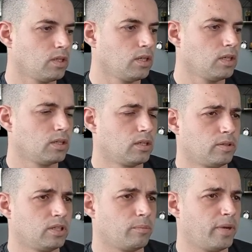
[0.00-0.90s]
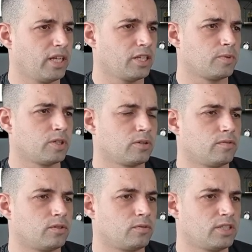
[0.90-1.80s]
on. In the management of
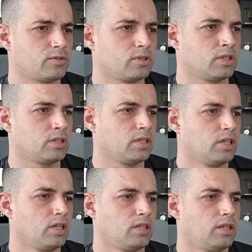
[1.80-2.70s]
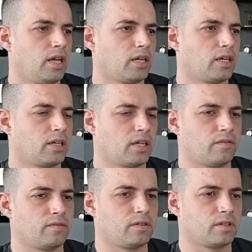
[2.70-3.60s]
the restaurant, they can
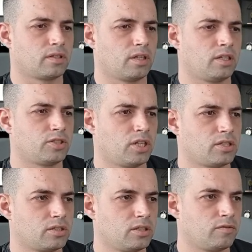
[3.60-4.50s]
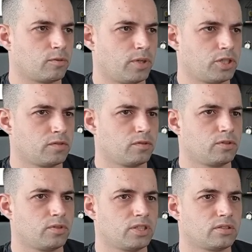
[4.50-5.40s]
change the information for the
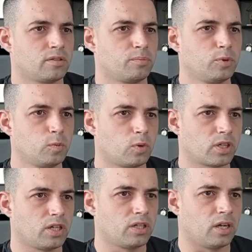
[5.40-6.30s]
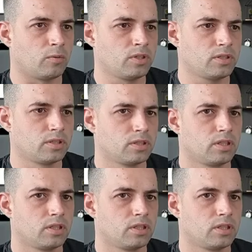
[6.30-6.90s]
restaurant, put working hours,